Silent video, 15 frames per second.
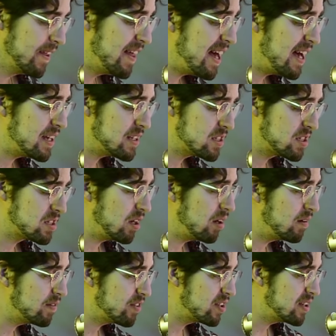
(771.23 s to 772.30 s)
That's
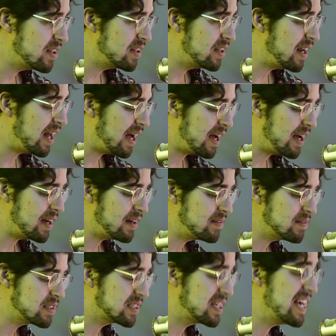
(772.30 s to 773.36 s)
something
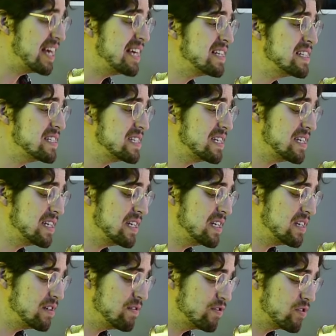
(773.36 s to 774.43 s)
I'm
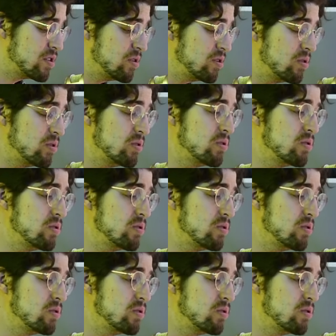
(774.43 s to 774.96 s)
sensitive to.